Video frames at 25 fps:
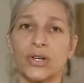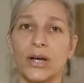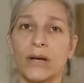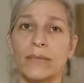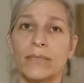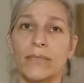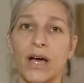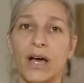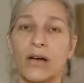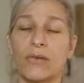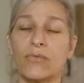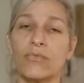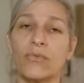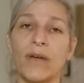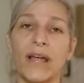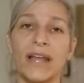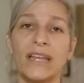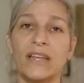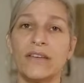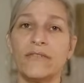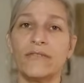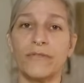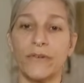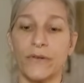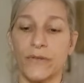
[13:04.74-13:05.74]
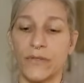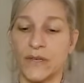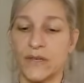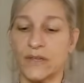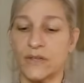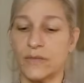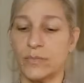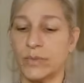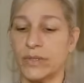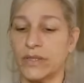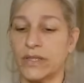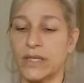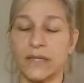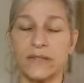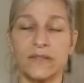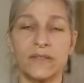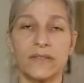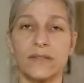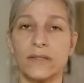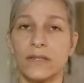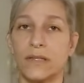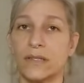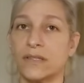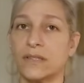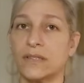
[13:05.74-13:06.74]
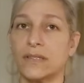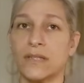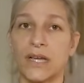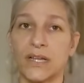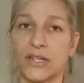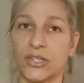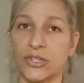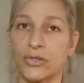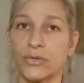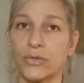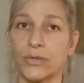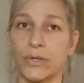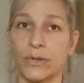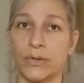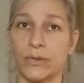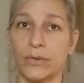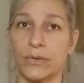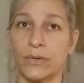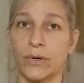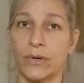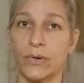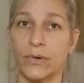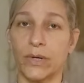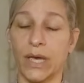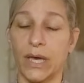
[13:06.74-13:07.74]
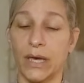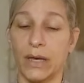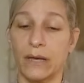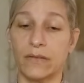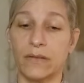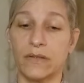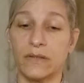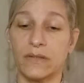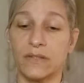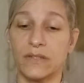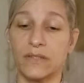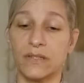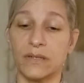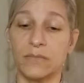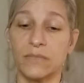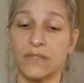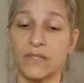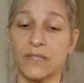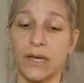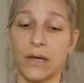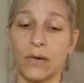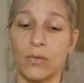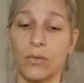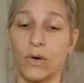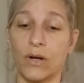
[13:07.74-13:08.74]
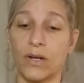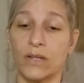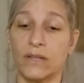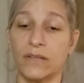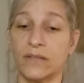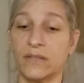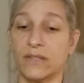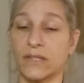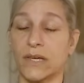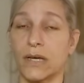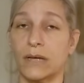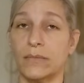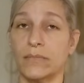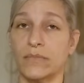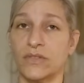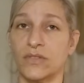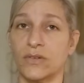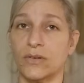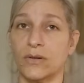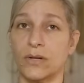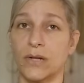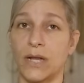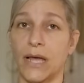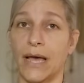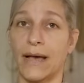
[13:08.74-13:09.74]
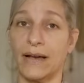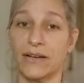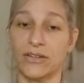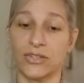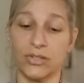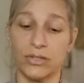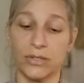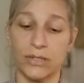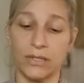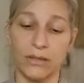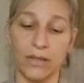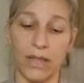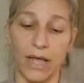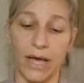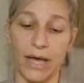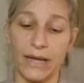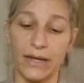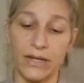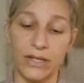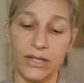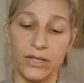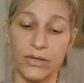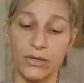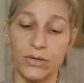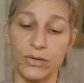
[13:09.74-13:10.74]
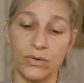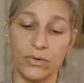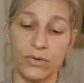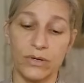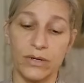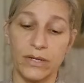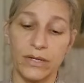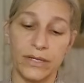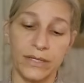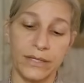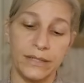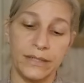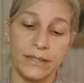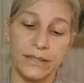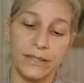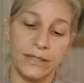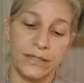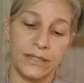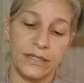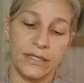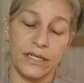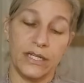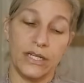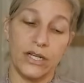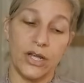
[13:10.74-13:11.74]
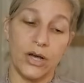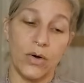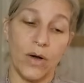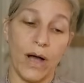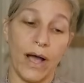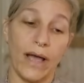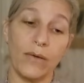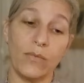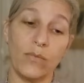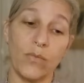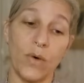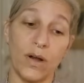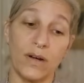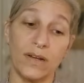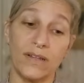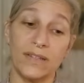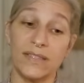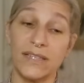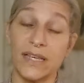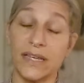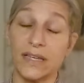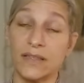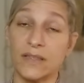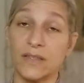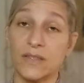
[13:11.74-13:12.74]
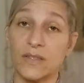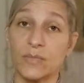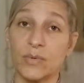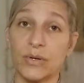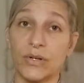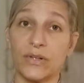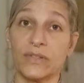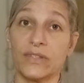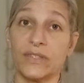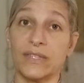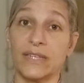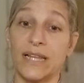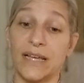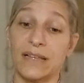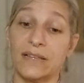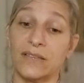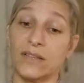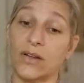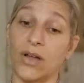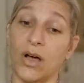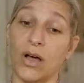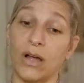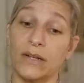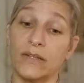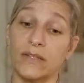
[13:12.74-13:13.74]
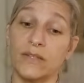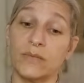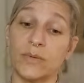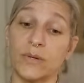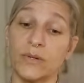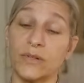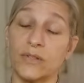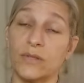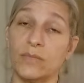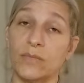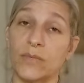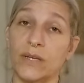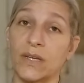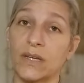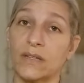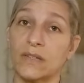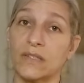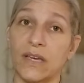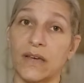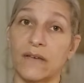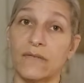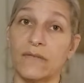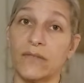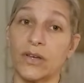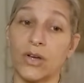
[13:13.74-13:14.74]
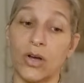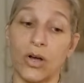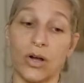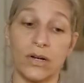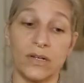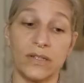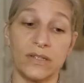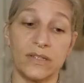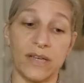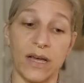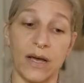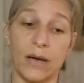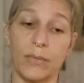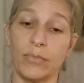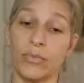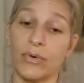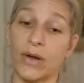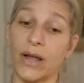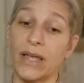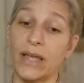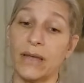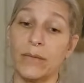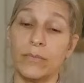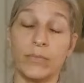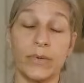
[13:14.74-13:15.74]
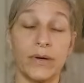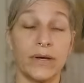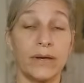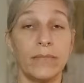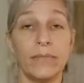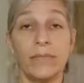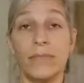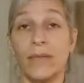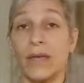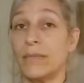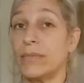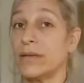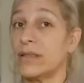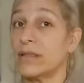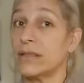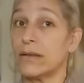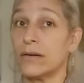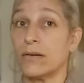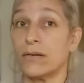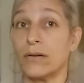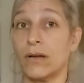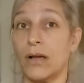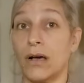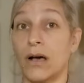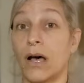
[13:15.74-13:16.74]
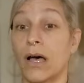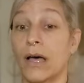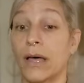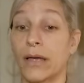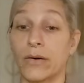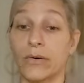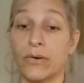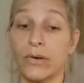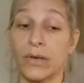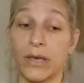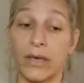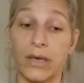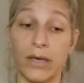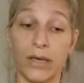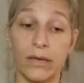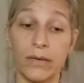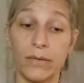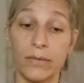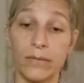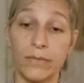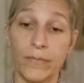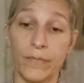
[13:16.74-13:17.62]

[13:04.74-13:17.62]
I'm not ready for this. But that's not true, okay? This seems like one of the times they're going to actually lie to you. You know, I want to take this person as an honest person because I have the cards upright, but maybe they're not, okay?